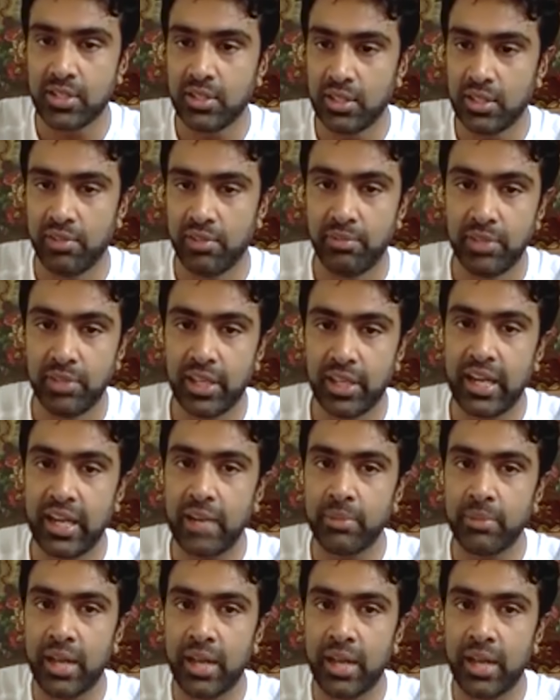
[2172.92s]
the
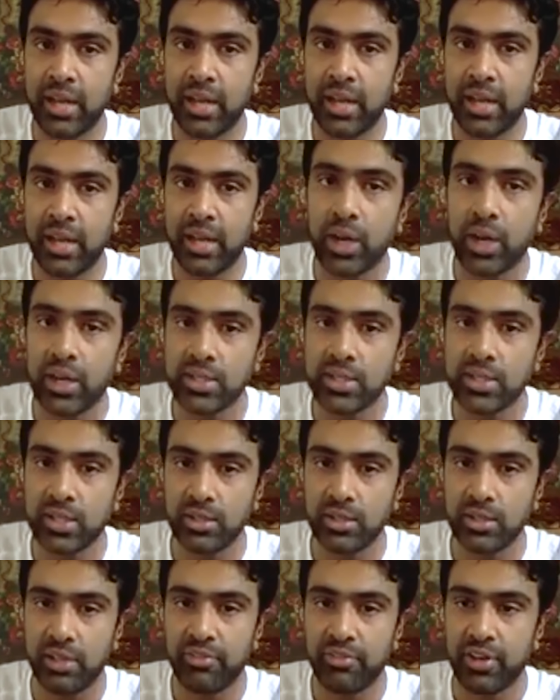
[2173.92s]
game that I didn't get a
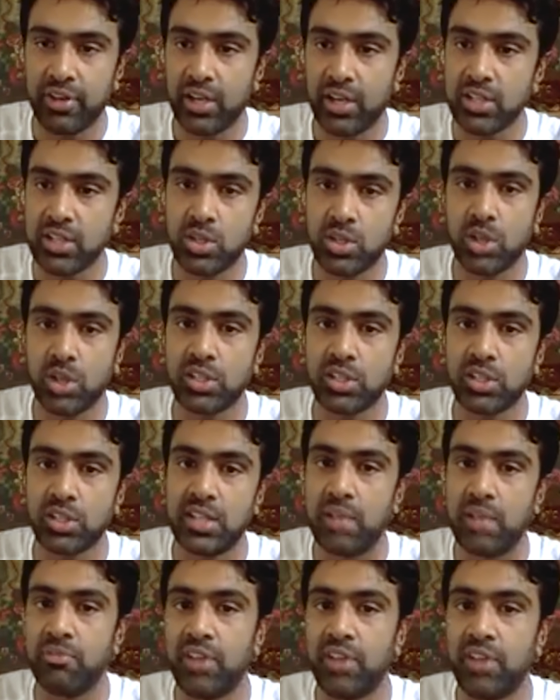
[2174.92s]
wicket in South Africa is not the
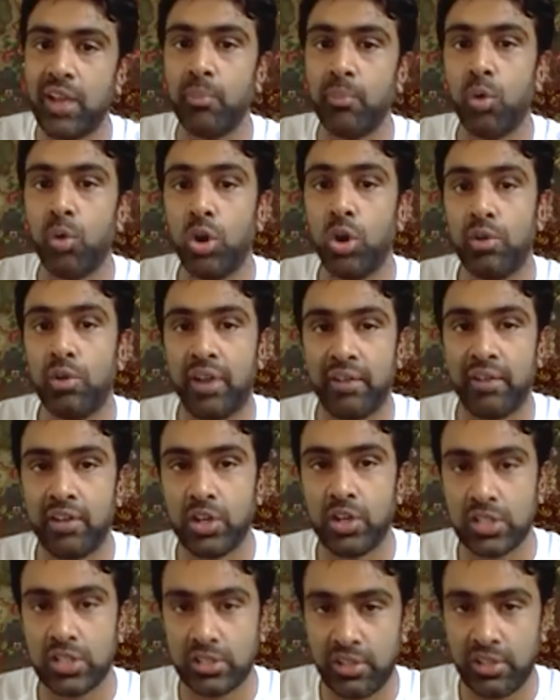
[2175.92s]
same way I bowled when I went
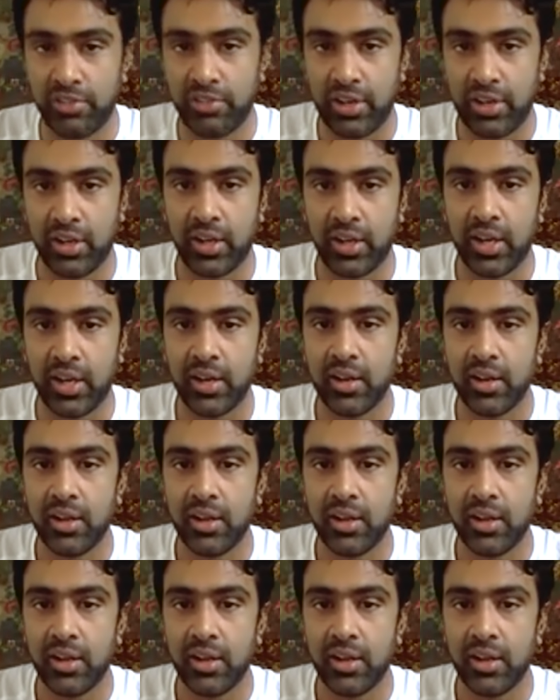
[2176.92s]
to South Africa again.